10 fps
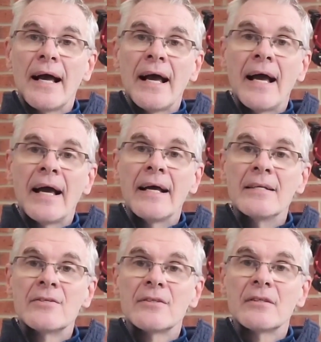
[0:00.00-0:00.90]

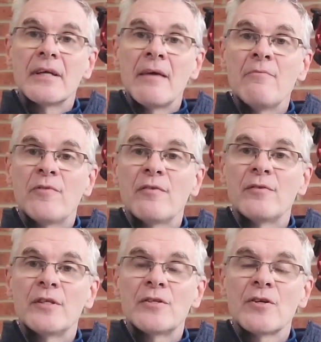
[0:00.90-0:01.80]
and
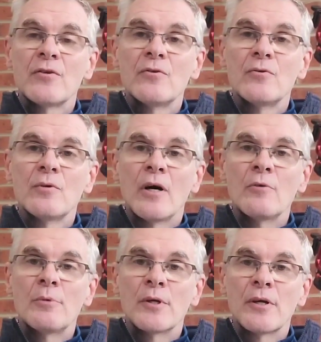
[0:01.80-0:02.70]
M52
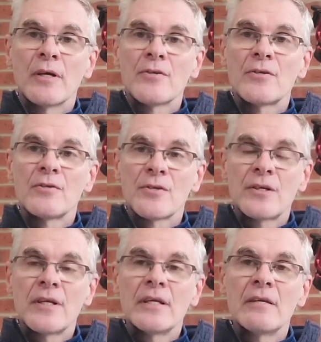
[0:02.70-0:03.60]
open clusters
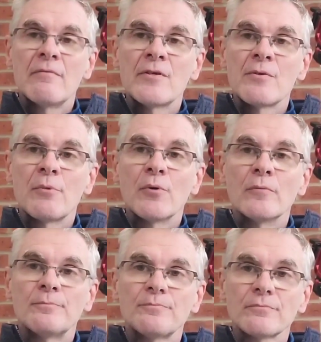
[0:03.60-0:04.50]
clearly visible